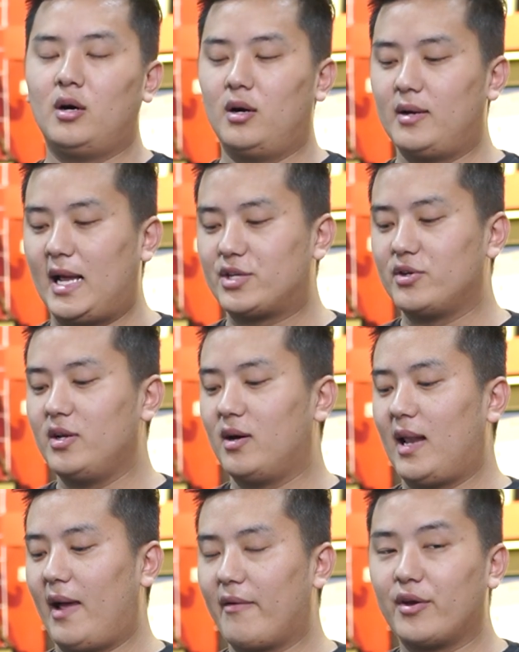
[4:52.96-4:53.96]
naturally
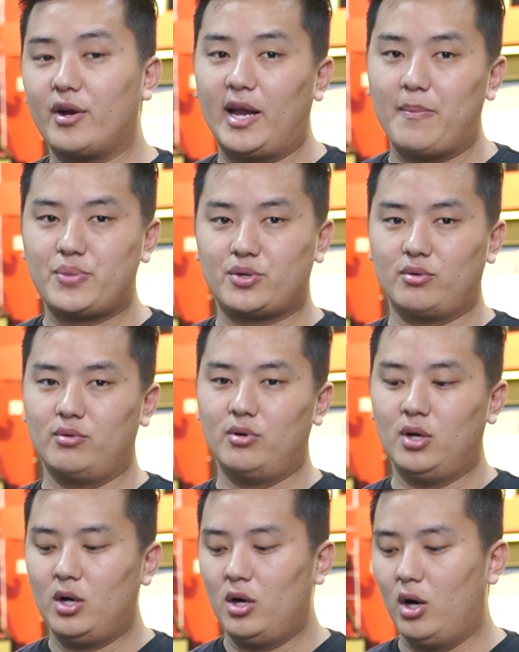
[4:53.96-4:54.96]
allowing your hips to
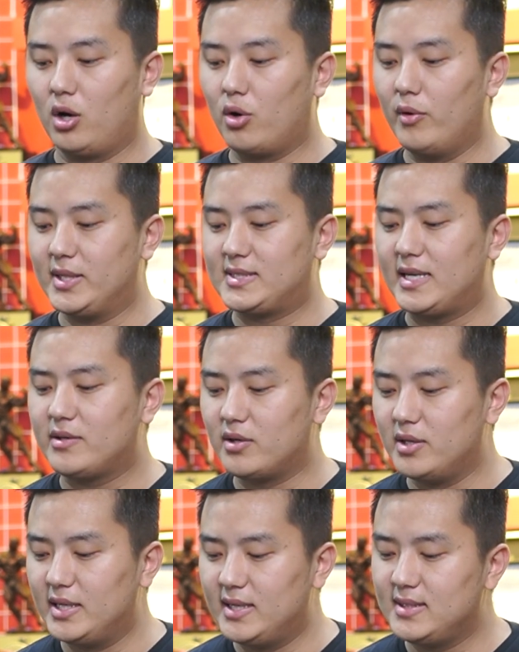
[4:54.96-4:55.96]
go inside.
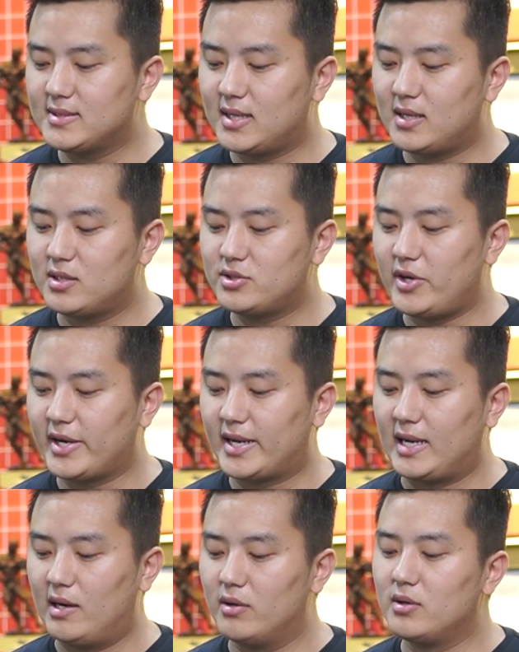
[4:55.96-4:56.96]
Your knees are
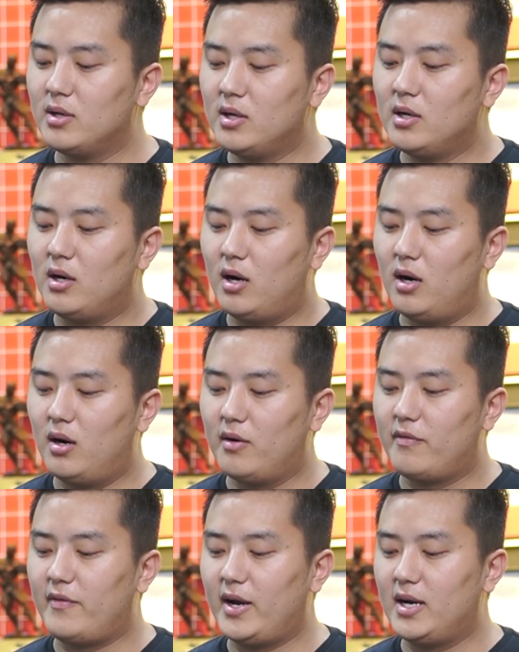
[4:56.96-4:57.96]
tracking out
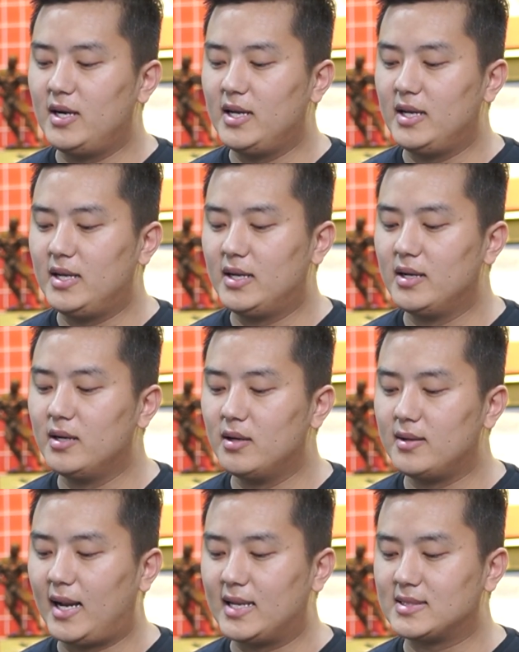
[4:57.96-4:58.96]
fairly
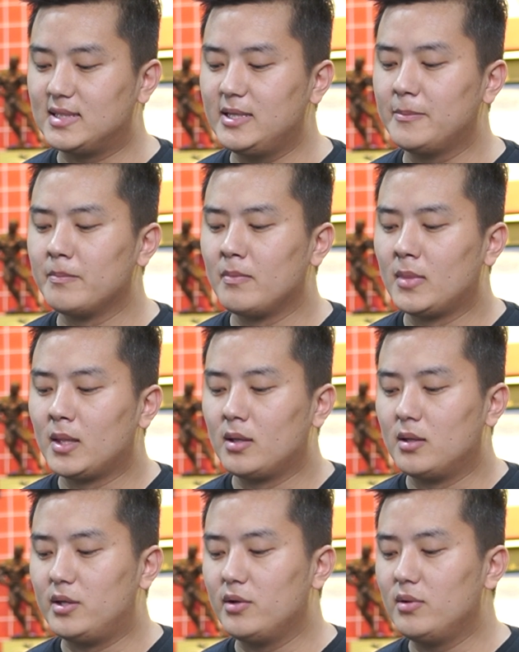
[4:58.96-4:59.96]
nicely.
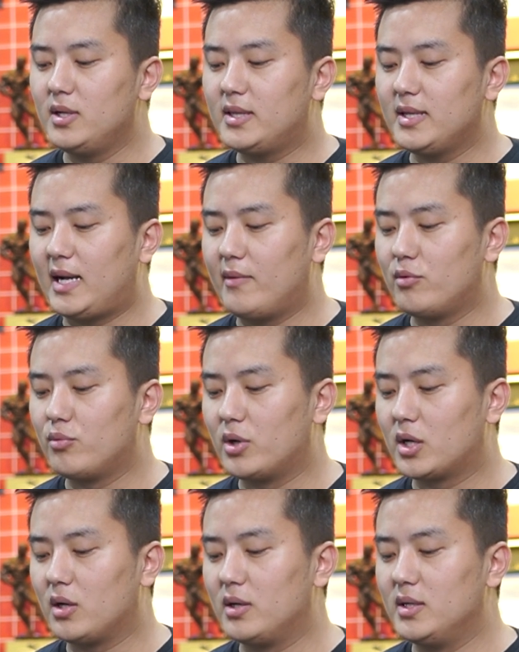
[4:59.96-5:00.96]
The only thing I would
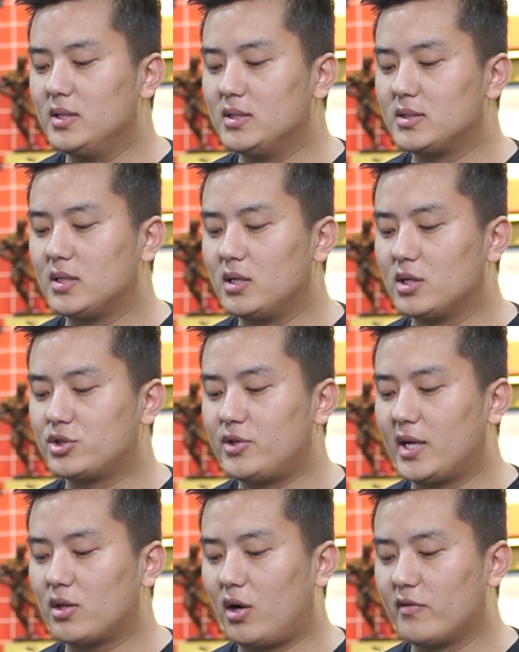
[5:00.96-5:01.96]
work on is
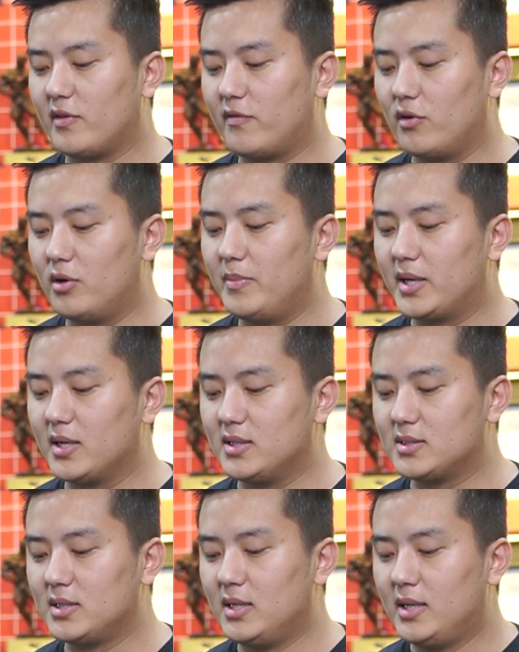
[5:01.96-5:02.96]
strength off the floor,
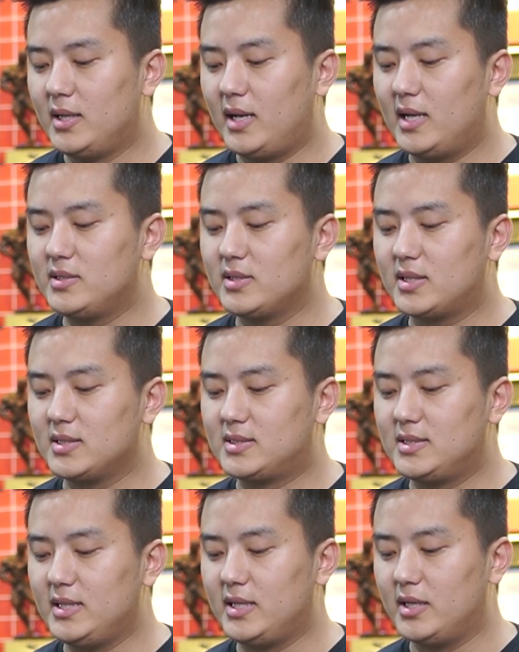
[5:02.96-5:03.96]
because as you can
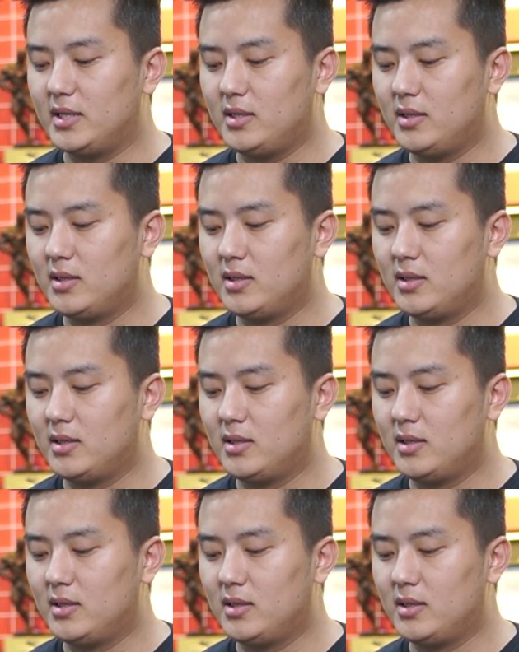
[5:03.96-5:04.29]
see here,